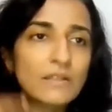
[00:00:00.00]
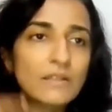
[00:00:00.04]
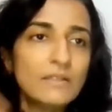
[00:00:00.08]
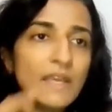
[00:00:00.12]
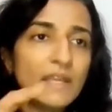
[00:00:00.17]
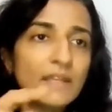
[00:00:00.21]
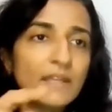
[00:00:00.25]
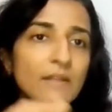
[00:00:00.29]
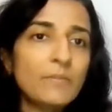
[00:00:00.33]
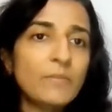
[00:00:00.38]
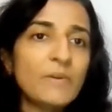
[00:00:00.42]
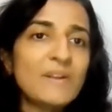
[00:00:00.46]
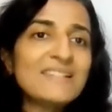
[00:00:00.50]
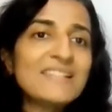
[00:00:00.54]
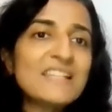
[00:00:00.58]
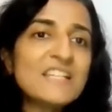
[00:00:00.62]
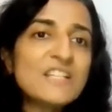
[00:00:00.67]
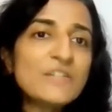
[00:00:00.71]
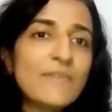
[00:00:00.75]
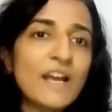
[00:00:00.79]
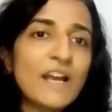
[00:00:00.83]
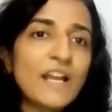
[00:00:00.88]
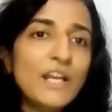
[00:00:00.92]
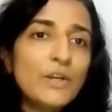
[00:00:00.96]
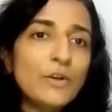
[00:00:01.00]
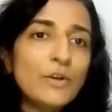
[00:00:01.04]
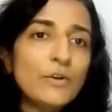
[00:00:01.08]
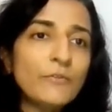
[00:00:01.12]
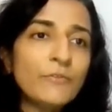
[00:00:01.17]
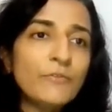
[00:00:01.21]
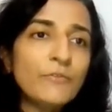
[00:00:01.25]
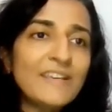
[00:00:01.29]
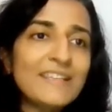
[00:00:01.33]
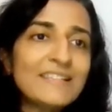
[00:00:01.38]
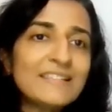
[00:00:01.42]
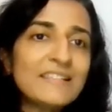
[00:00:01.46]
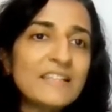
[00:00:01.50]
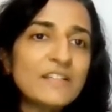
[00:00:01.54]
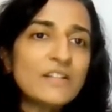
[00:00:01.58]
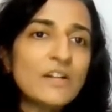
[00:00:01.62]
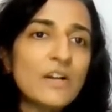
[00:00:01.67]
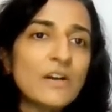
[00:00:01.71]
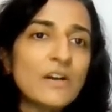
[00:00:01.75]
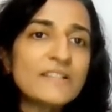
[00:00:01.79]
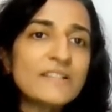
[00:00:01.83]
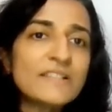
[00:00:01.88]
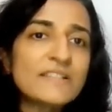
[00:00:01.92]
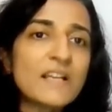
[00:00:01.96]
Then the present value of fixed
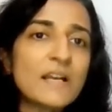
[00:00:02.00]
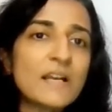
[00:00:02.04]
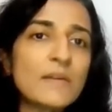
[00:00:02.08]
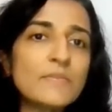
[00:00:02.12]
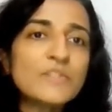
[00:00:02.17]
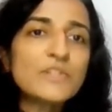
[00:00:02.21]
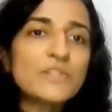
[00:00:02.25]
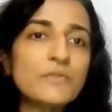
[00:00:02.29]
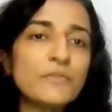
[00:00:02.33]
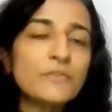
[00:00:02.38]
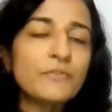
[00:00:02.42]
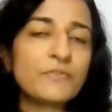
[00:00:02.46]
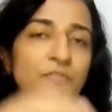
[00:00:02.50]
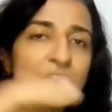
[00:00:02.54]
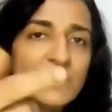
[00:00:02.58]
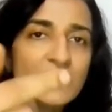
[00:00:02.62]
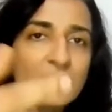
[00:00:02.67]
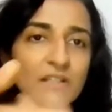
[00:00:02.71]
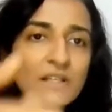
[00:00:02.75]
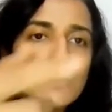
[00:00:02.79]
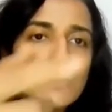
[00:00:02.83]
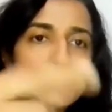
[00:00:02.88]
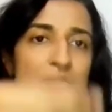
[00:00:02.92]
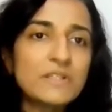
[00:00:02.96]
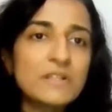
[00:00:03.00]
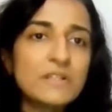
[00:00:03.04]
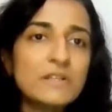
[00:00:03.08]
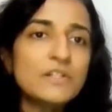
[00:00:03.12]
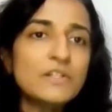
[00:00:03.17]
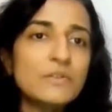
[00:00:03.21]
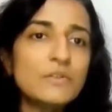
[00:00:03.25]
cost comes to 15,000.